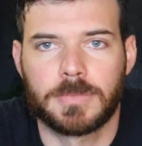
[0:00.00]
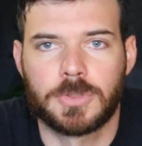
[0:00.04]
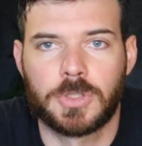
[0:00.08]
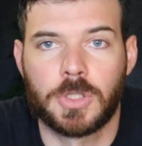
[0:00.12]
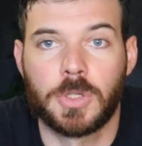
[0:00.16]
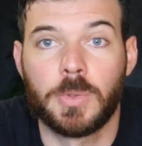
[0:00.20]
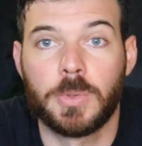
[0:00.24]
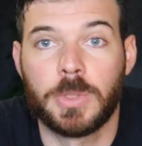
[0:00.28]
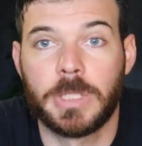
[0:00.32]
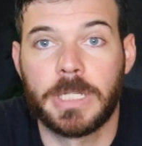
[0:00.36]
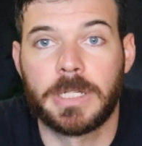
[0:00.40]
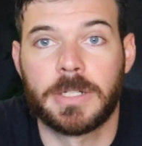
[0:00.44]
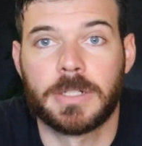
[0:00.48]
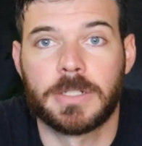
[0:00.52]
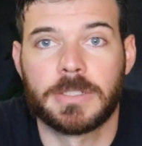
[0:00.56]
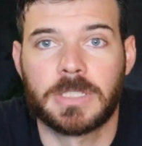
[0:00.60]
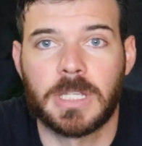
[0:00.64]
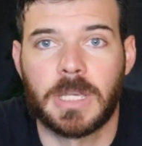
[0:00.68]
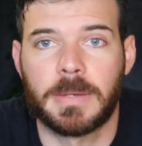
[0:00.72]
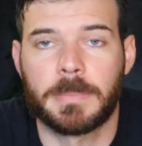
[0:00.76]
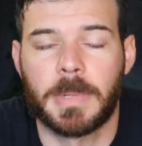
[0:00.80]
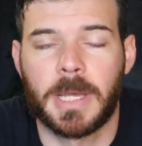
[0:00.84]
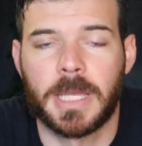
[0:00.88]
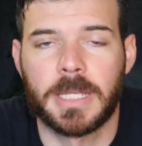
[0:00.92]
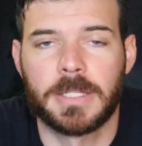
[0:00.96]
2 years
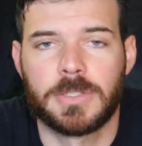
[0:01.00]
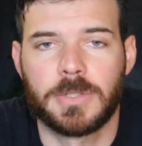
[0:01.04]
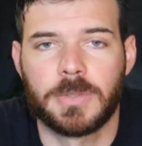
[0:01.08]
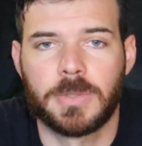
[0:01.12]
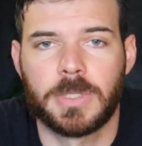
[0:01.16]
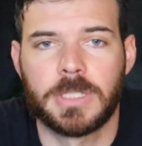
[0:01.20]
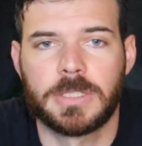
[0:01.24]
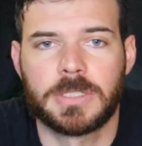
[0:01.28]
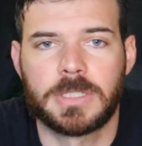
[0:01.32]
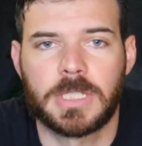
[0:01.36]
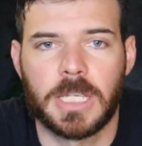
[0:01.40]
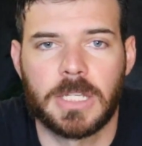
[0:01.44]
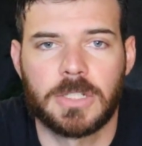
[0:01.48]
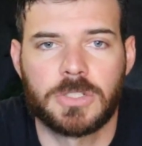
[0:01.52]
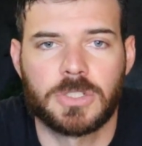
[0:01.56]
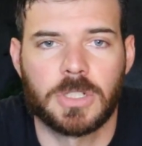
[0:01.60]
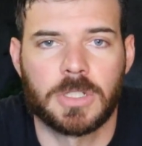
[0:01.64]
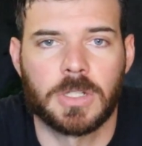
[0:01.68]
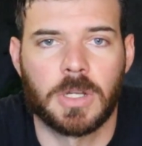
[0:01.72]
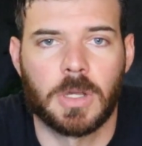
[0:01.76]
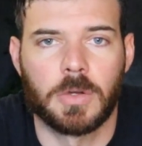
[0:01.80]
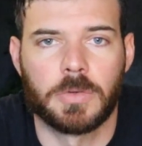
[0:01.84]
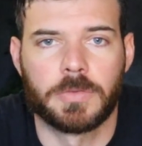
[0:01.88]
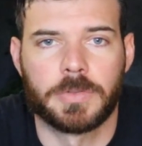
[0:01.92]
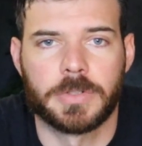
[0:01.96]
at my duty
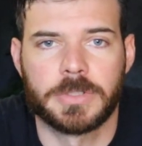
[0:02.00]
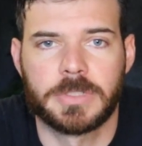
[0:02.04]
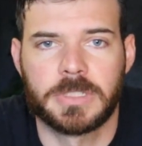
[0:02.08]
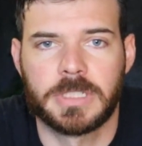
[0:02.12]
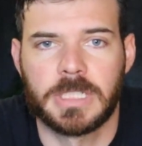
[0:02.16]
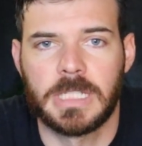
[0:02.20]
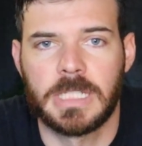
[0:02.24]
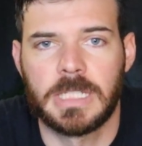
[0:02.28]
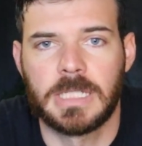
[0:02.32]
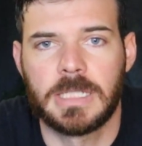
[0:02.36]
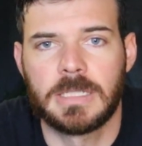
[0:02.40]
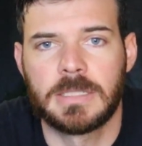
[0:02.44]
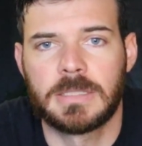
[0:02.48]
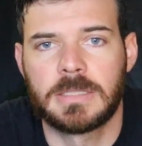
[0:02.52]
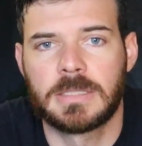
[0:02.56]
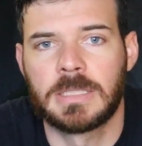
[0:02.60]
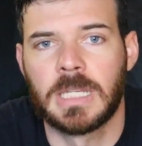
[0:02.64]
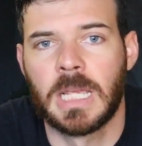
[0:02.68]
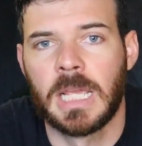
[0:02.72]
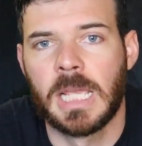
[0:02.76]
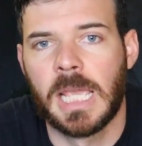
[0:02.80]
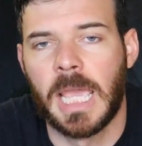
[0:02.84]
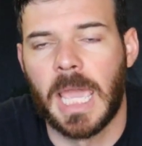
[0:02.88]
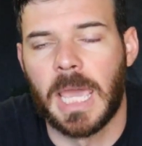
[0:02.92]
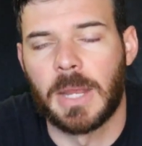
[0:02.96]
station
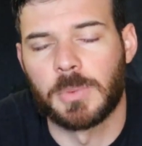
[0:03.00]
overseas,